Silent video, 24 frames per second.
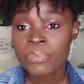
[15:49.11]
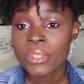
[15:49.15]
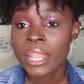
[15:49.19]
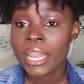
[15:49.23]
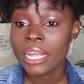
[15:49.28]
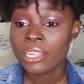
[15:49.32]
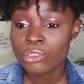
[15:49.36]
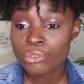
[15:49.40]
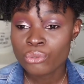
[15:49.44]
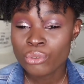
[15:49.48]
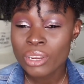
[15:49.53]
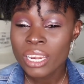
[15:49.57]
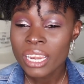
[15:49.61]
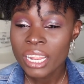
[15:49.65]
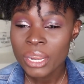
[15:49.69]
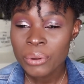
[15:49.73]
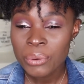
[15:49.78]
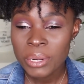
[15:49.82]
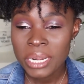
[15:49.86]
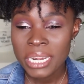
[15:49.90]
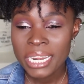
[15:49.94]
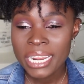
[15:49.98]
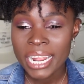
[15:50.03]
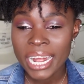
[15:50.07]
It's
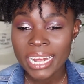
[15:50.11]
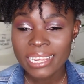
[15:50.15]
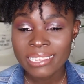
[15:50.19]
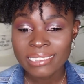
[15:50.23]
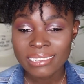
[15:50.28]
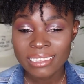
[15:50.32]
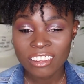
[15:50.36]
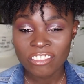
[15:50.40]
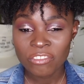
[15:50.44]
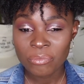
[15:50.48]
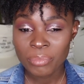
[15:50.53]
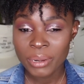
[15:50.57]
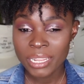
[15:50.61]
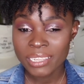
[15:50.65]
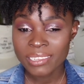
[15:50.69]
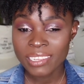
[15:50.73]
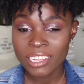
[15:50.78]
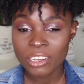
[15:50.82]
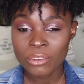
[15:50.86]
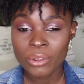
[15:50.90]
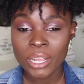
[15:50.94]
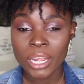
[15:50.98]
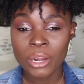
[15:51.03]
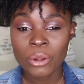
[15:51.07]
really a safe place
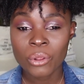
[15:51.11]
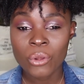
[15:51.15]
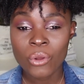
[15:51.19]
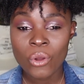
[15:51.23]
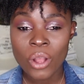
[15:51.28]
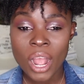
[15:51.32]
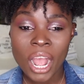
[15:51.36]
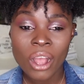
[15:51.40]
that you can go